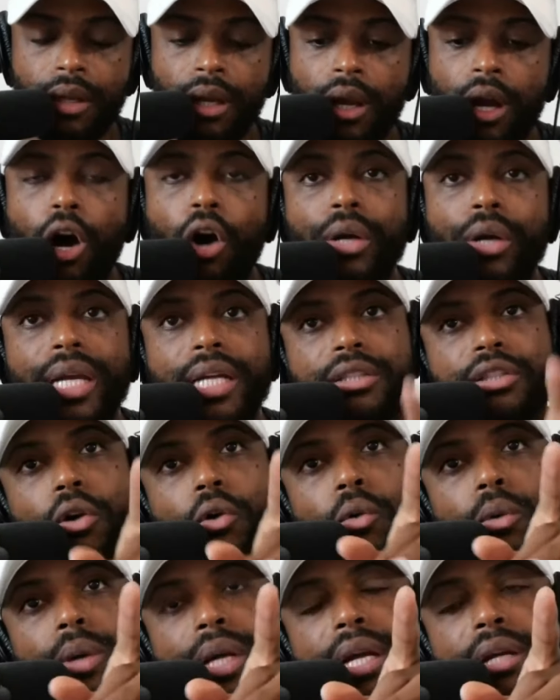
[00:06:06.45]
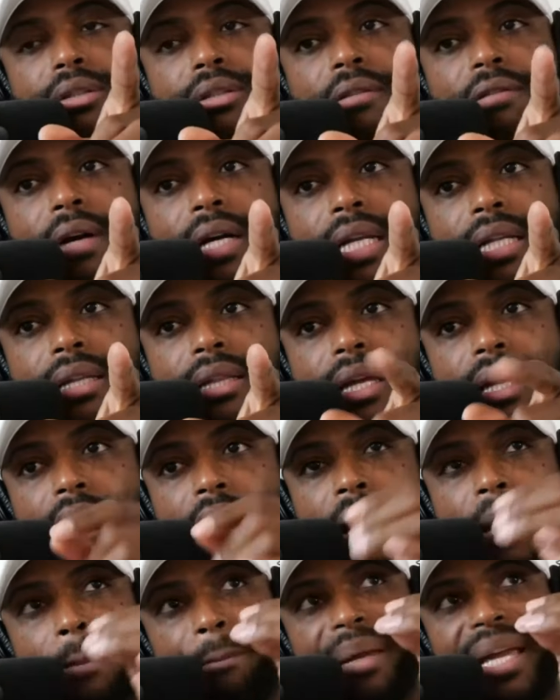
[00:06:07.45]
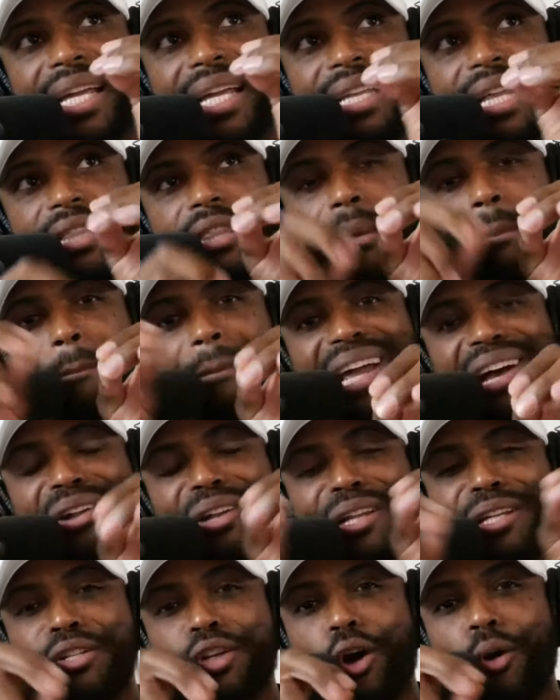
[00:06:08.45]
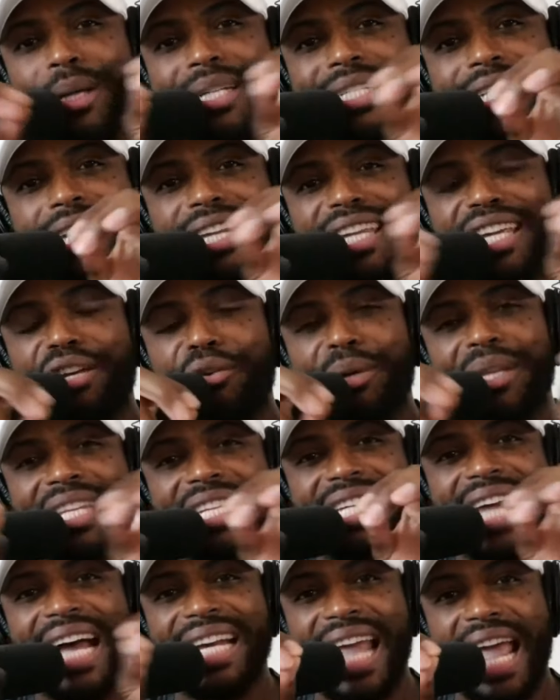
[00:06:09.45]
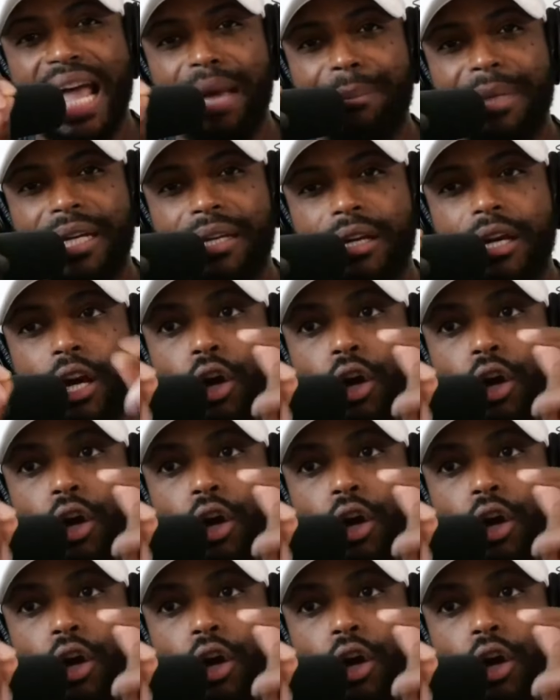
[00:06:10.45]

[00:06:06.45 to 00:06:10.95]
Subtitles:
Oh, yeah. So here's the funny thing. Being that the male is always the leader in the dynamic,